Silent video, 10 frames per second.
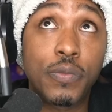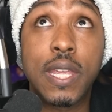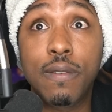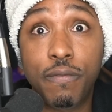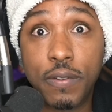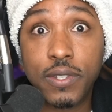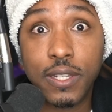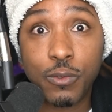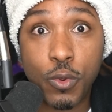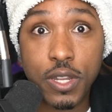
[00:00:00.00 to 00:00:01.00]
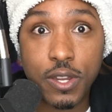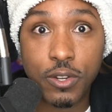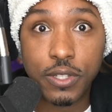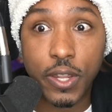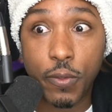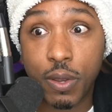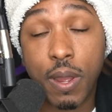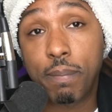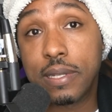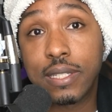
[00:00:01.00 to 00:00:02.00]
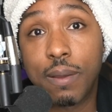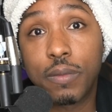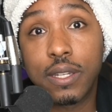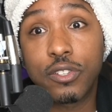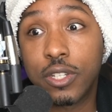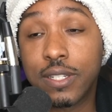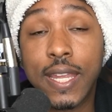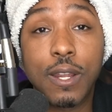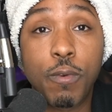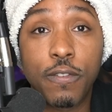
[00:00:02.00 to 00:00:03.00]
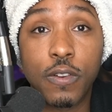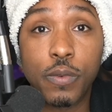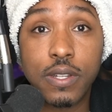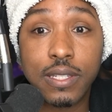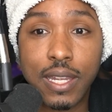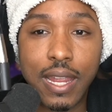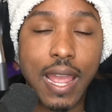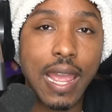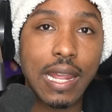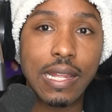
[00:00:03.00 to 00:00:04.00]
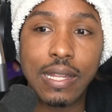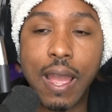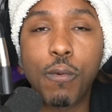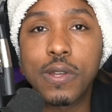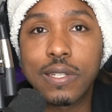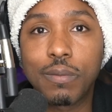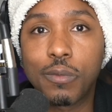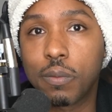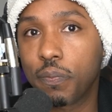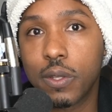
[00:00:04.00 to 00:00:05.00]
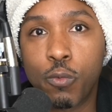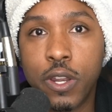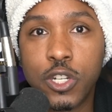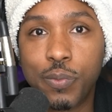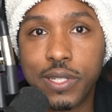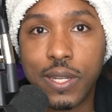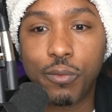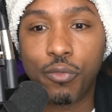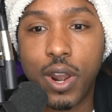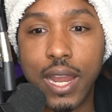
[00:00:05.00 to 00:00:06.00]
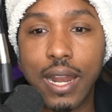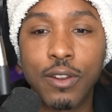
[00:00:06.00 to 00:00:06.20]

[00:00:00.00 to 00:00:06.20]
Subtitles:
10, 15, 20 years ago, there might be something that you can take away from it and say, hey, that wasn't 100% right.